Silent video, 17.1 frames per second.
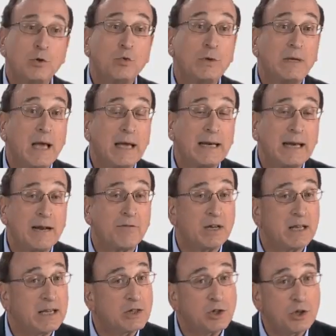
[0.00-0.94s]
You would not
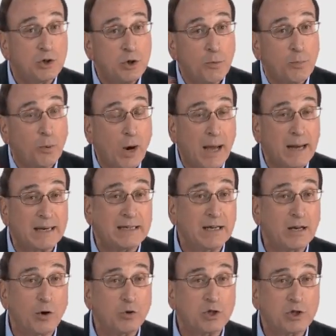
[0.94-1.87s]
ever get to a new product
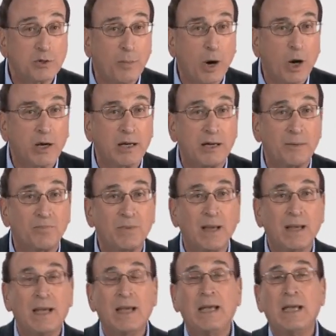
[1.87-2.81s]
that goes to market.
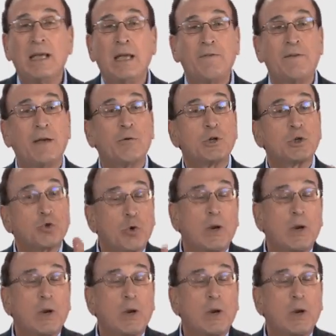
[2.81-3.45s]
If it was